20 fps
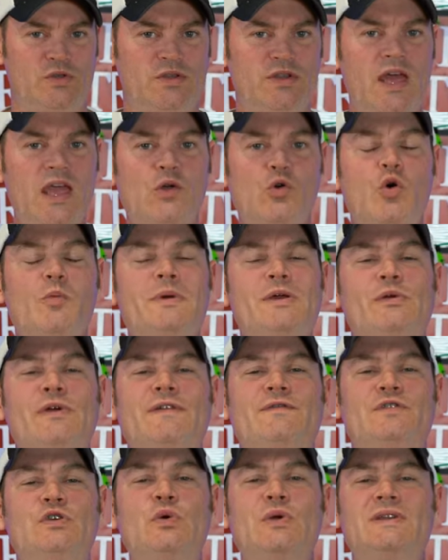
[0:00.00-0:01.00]
Today we'll be
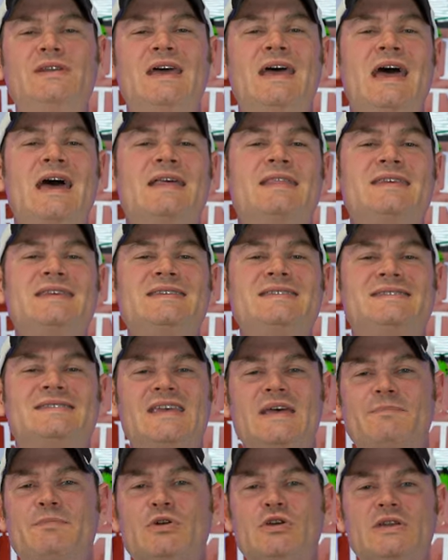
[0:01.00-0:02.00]
reviewing the
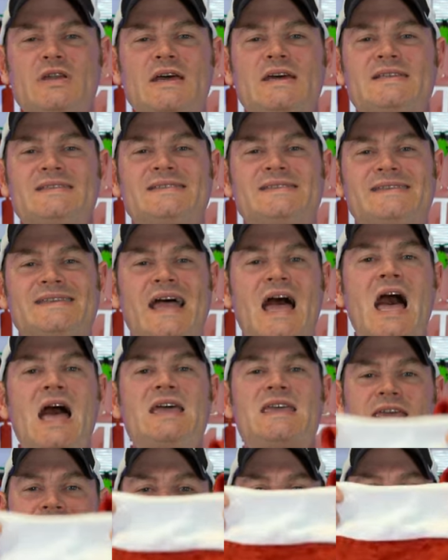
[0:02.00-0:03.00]
Zippered
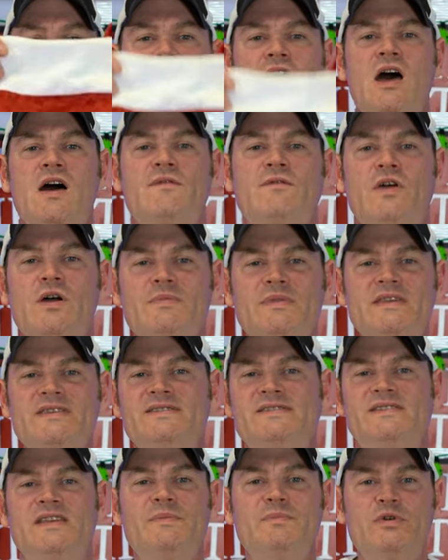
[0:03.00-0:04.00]
Stocking from the
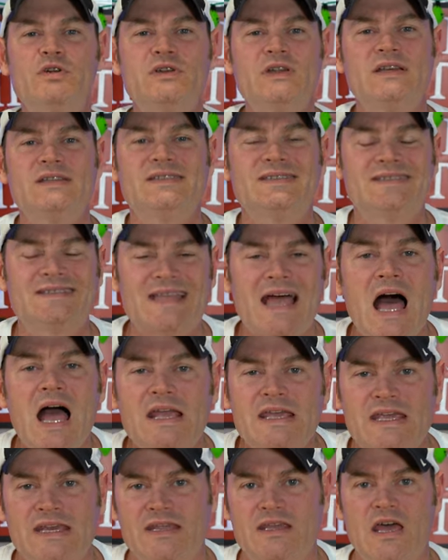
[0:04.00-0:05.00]
Zippered
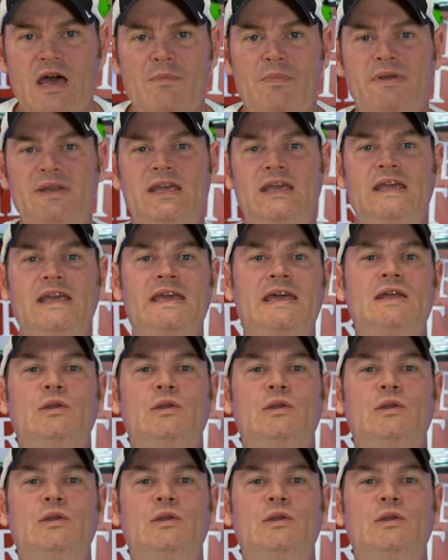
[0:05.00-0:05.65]
Stocking Company,